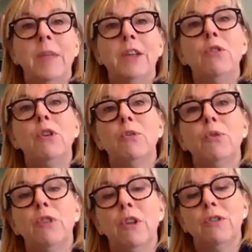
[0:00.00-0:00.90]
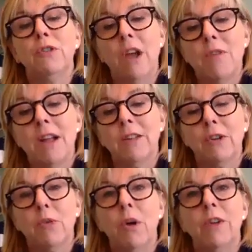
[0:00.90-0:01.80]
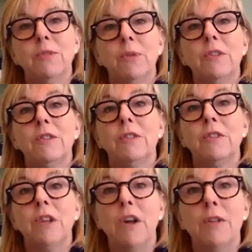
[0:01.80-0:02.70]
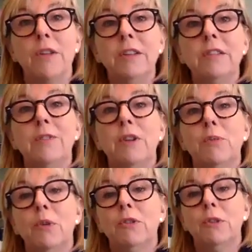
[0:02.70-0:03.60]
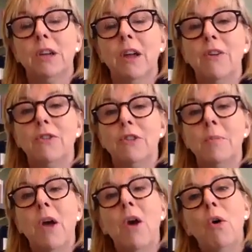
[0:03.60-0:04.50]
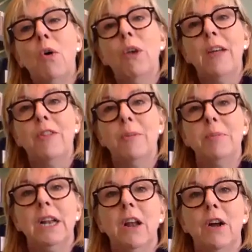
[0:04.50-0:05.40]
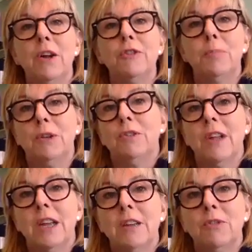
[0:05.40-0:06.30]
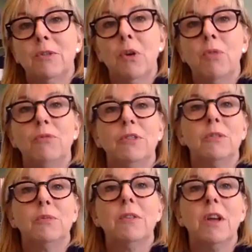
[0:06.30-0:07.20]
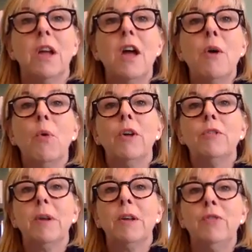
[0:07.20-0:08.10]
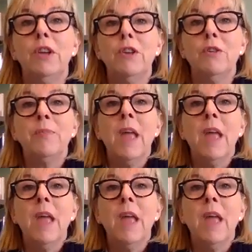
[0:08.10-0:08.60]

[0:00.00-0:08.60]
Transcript: You can also direct the quieter ones to start things if you want to encourage them, or let them be last because that gives them confidence, whatever works best for you.